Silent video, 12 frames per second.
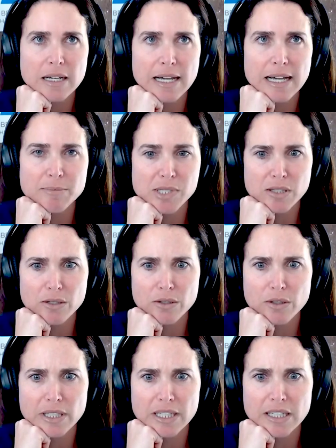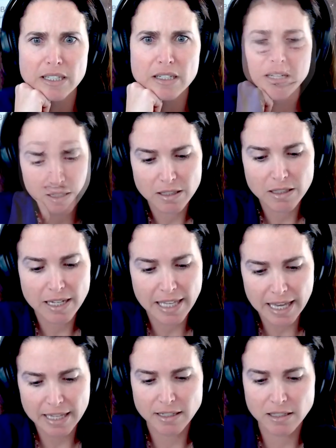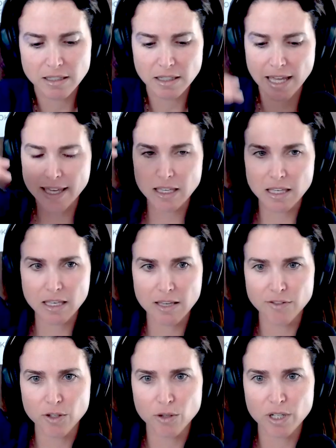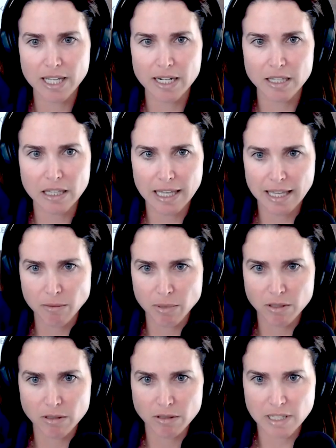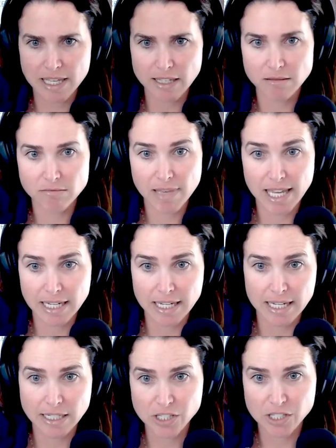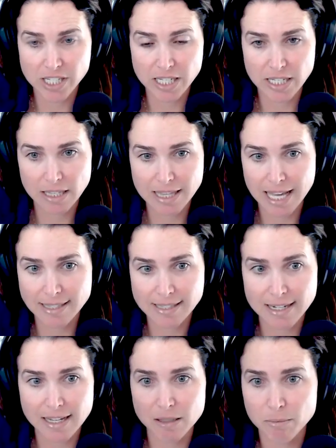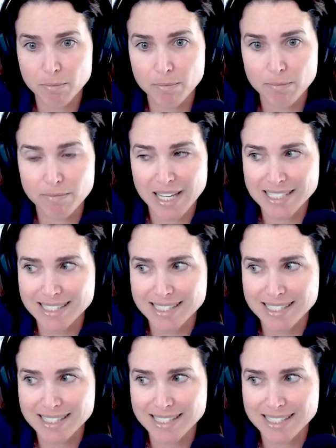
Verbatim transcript: absolutely again like if you look at a label like ADHD that's not a that's